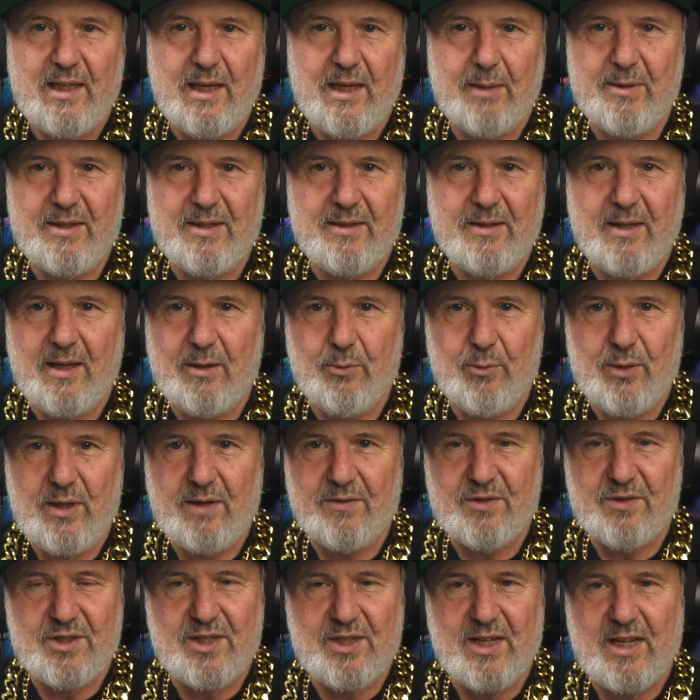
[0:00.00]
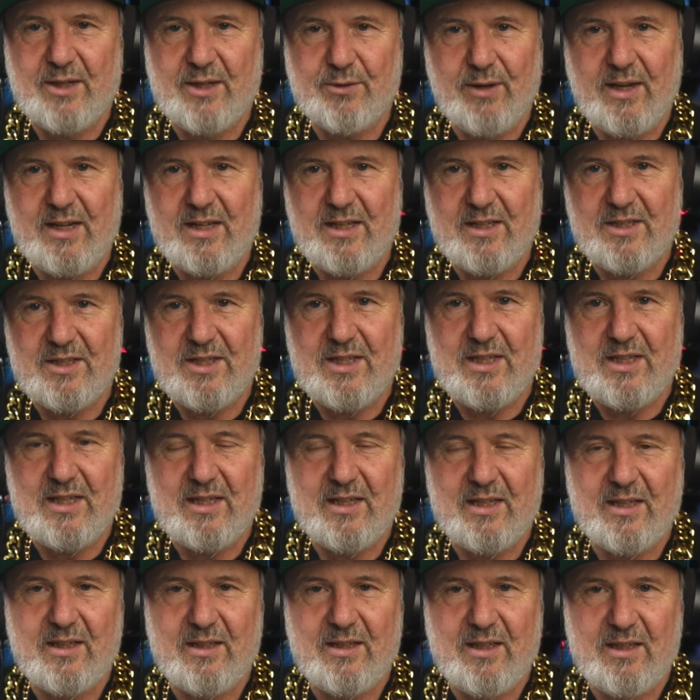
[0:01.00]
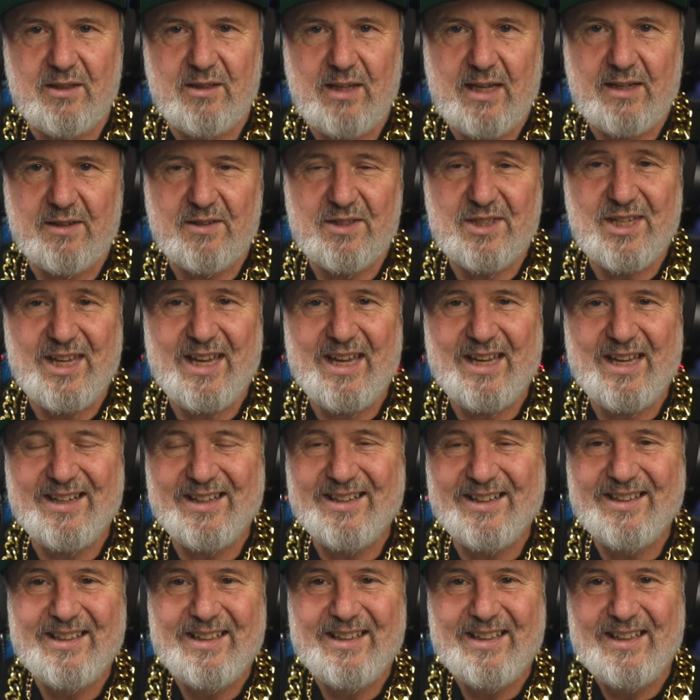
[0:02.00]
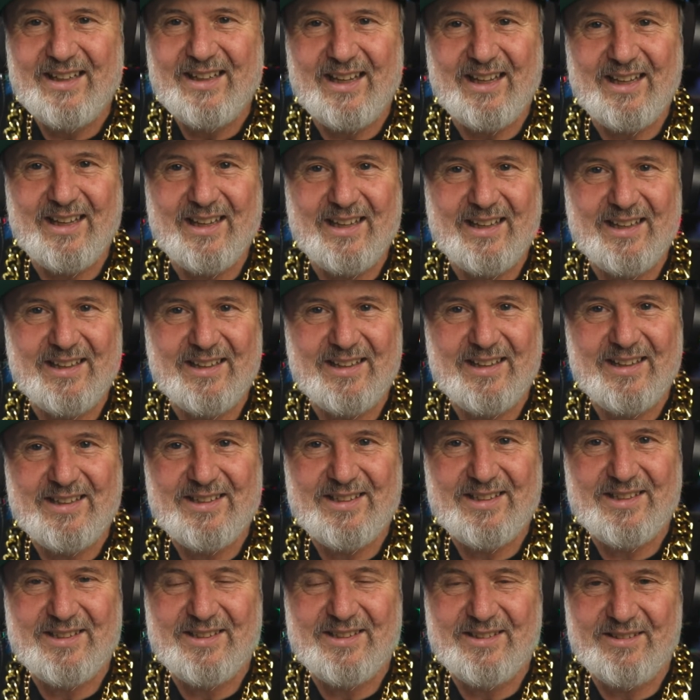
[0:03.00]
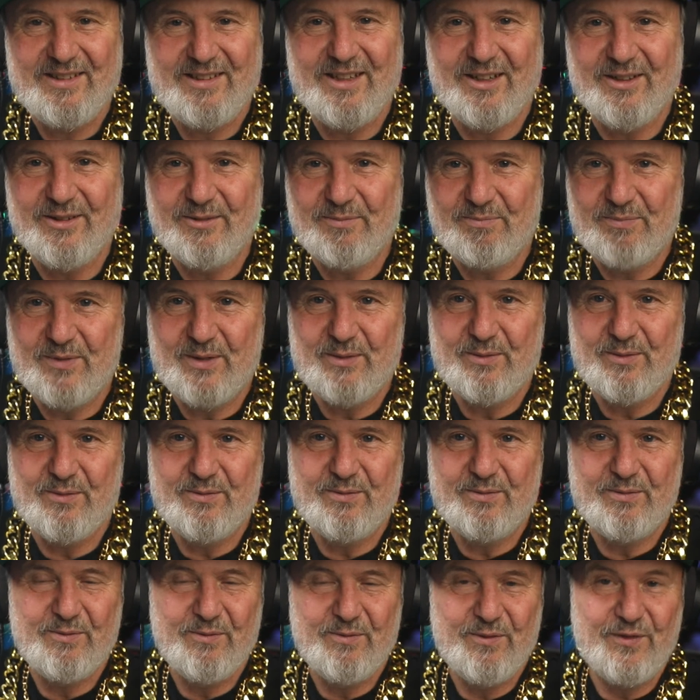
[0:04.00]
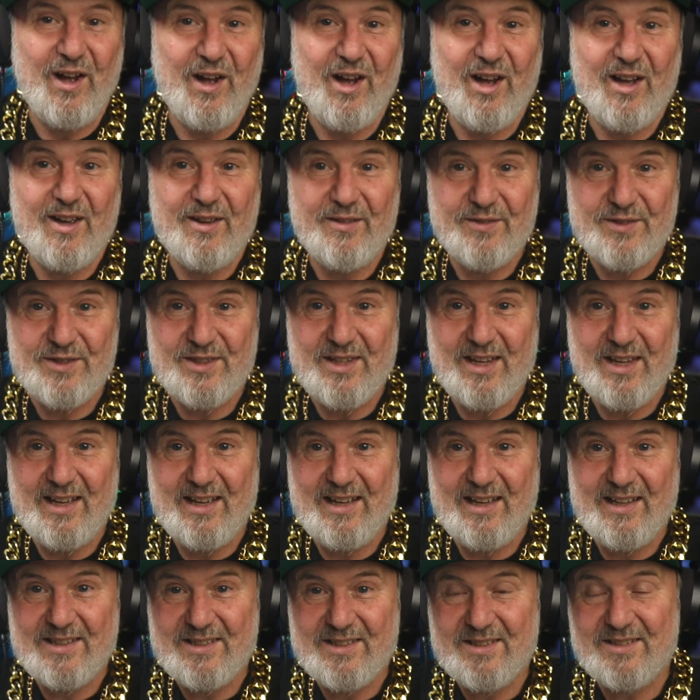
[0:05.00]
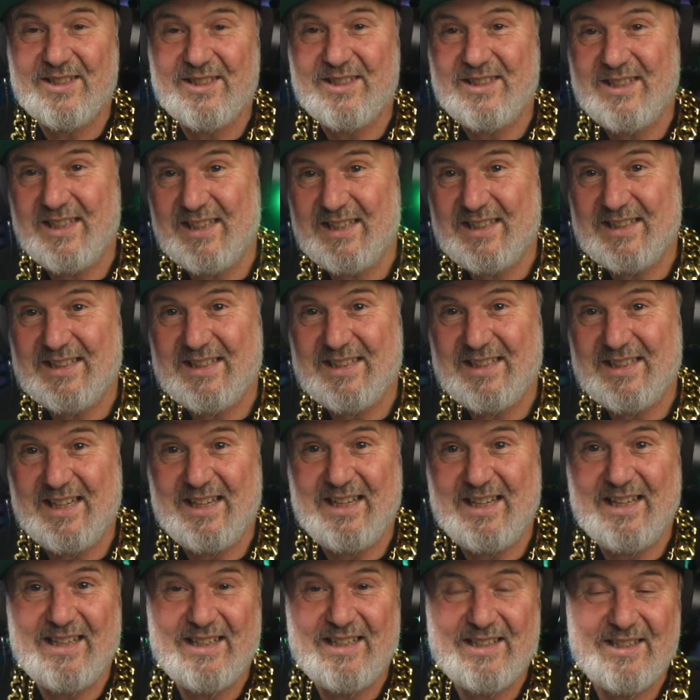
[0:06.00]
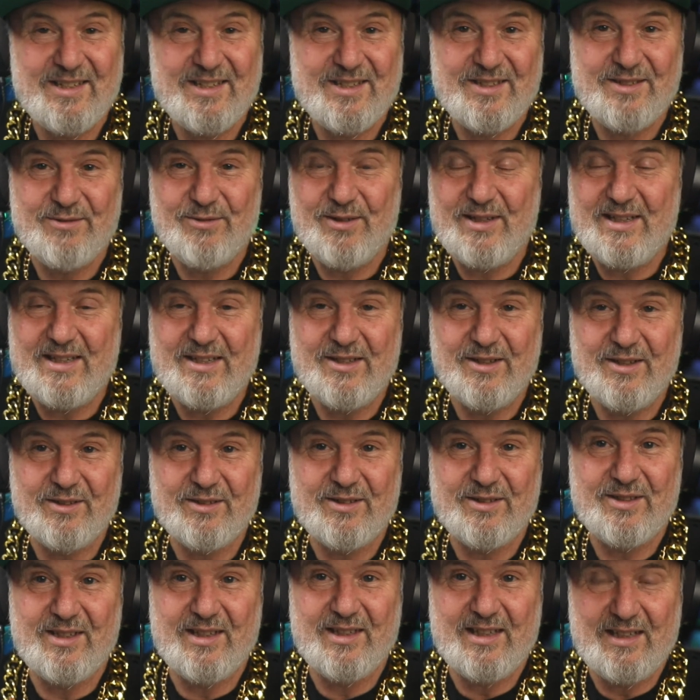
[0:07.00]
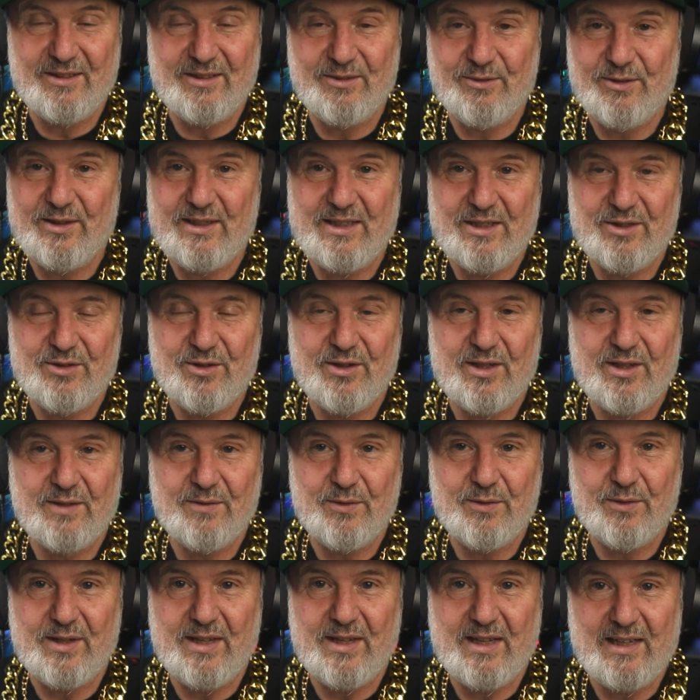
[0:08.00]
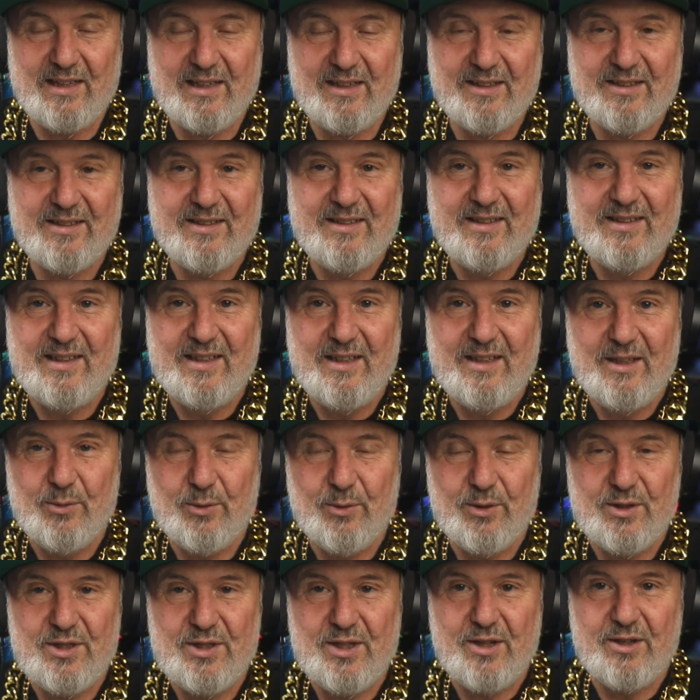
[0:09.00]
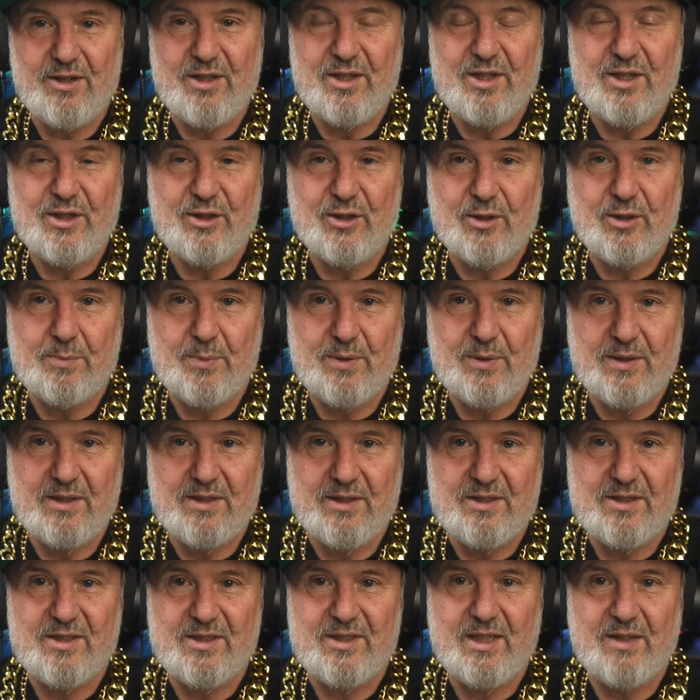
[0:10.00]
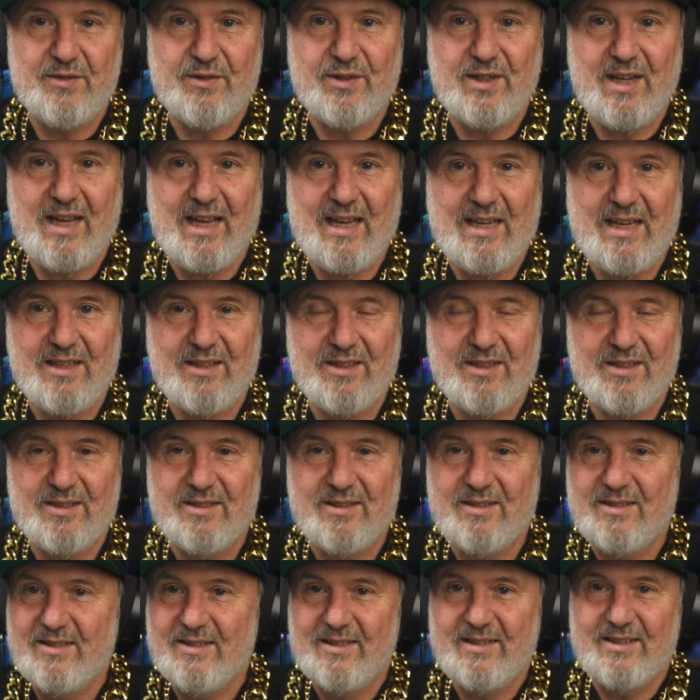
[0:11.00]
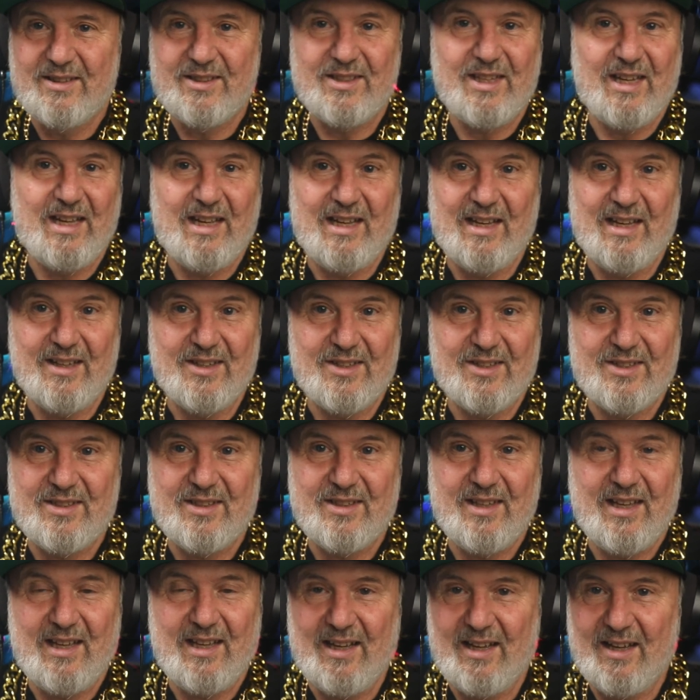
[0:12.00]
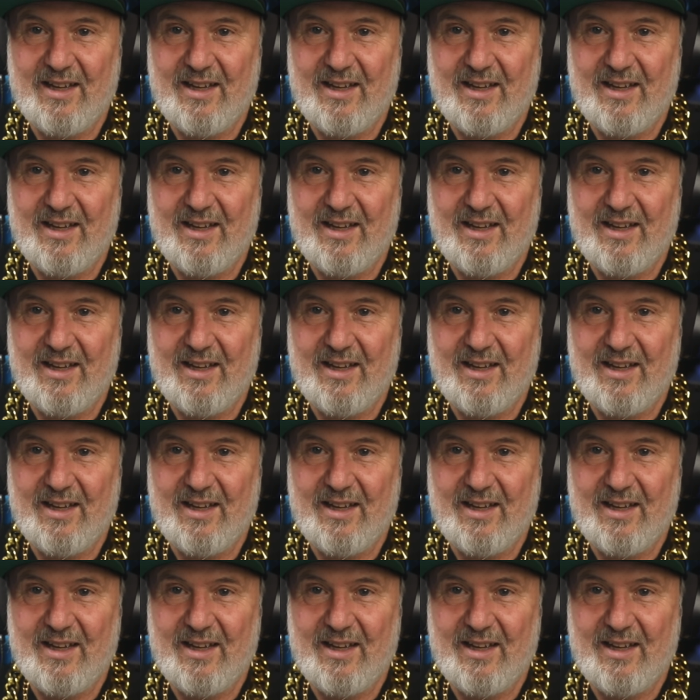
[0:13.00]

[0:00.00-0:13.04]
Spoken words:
I mean, we have star ratings here. Out of 10, it's, 5 stars, 6 stars. It's really not really trying very hard. Whereas you go to Europe and it's 7, 8 stars.